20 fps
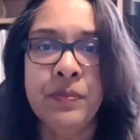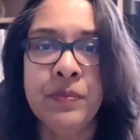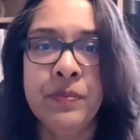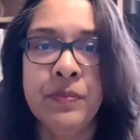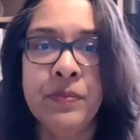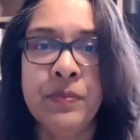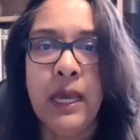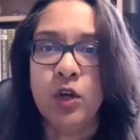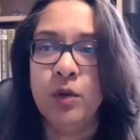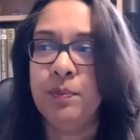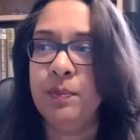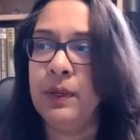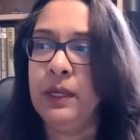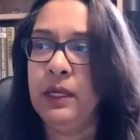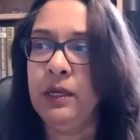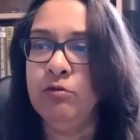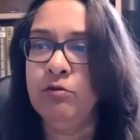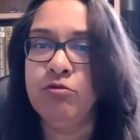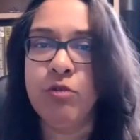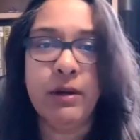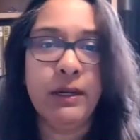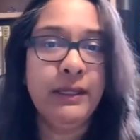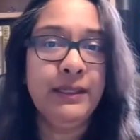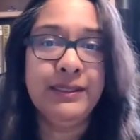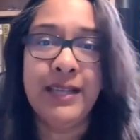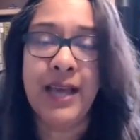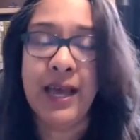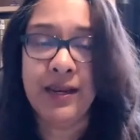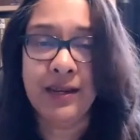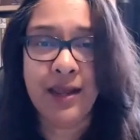it could be
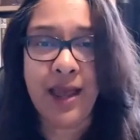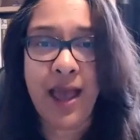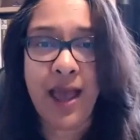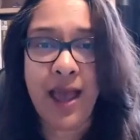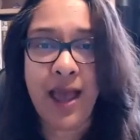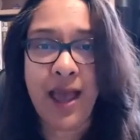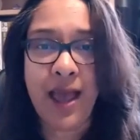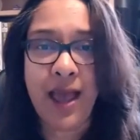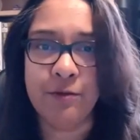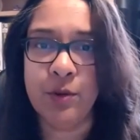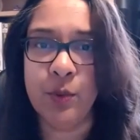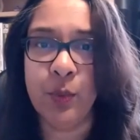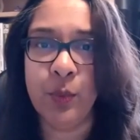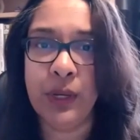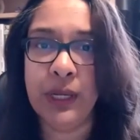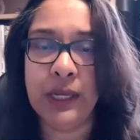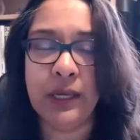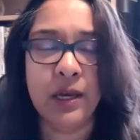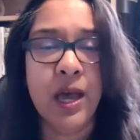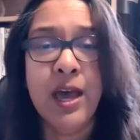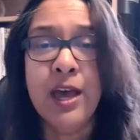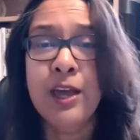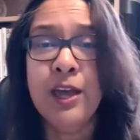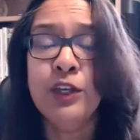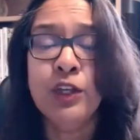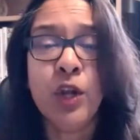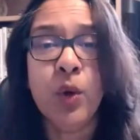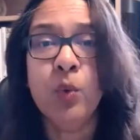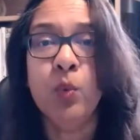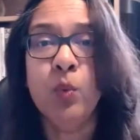running 10Ks every week,
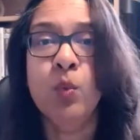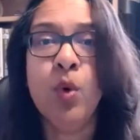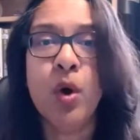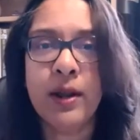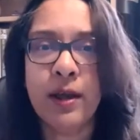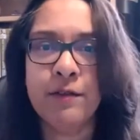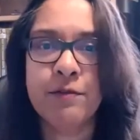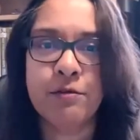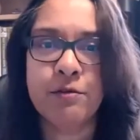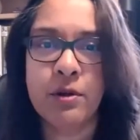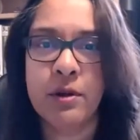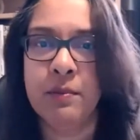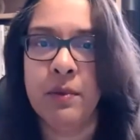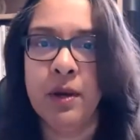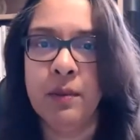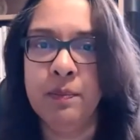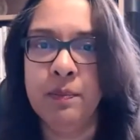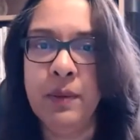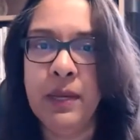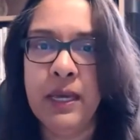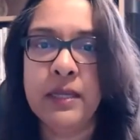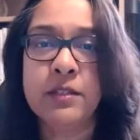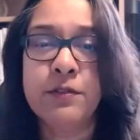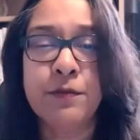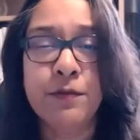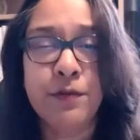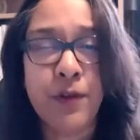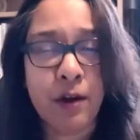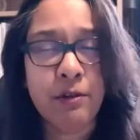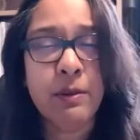you know, whatever it might be. It's
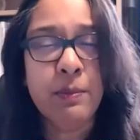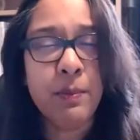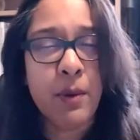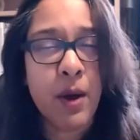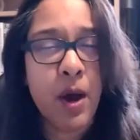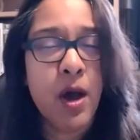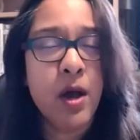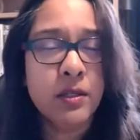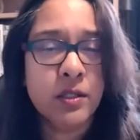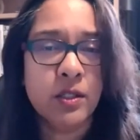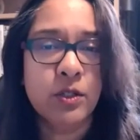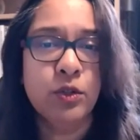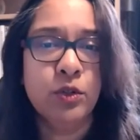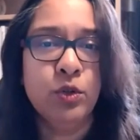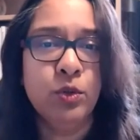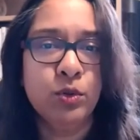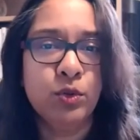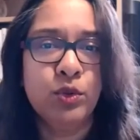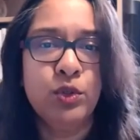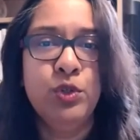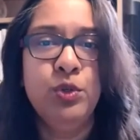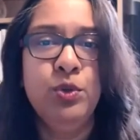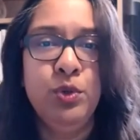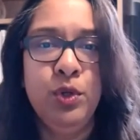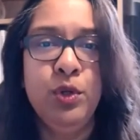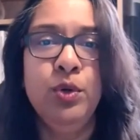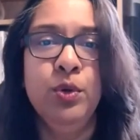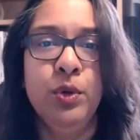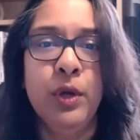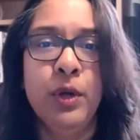very personal to
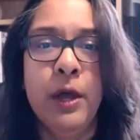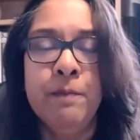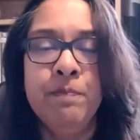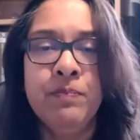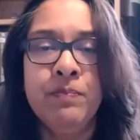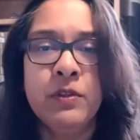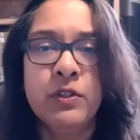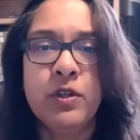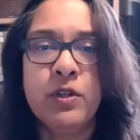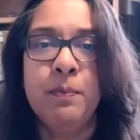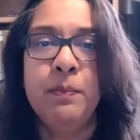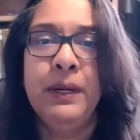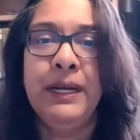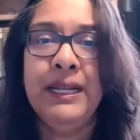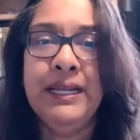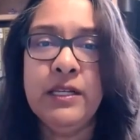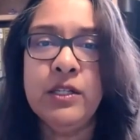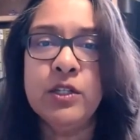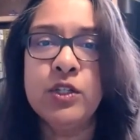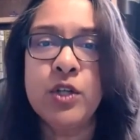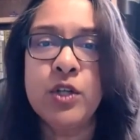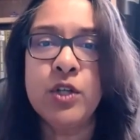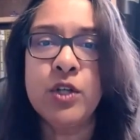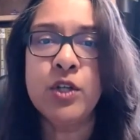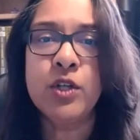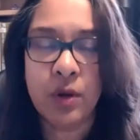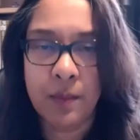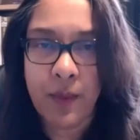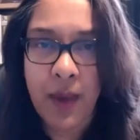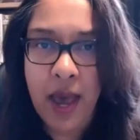you. So please
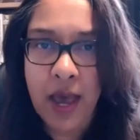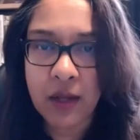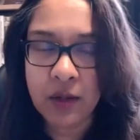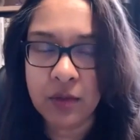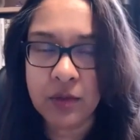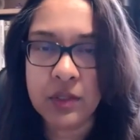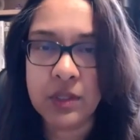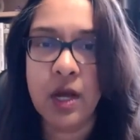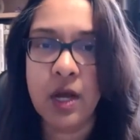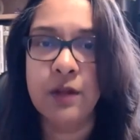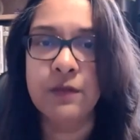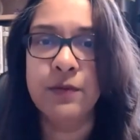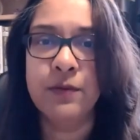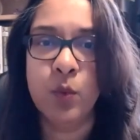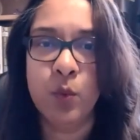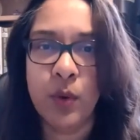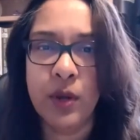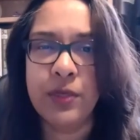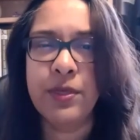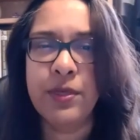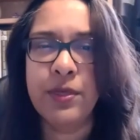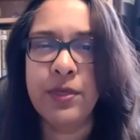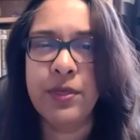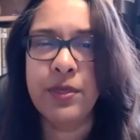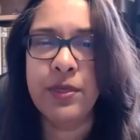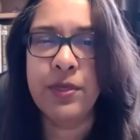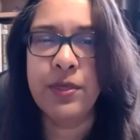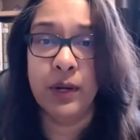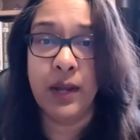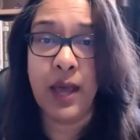don't compare yourself with
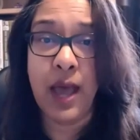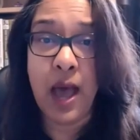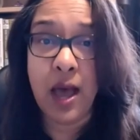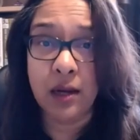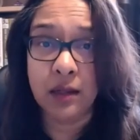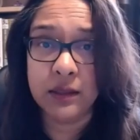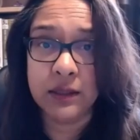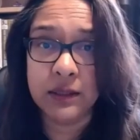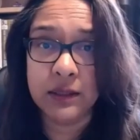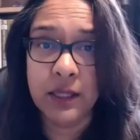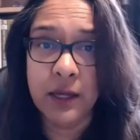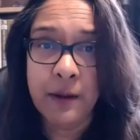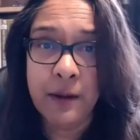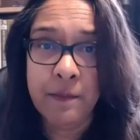anyone else.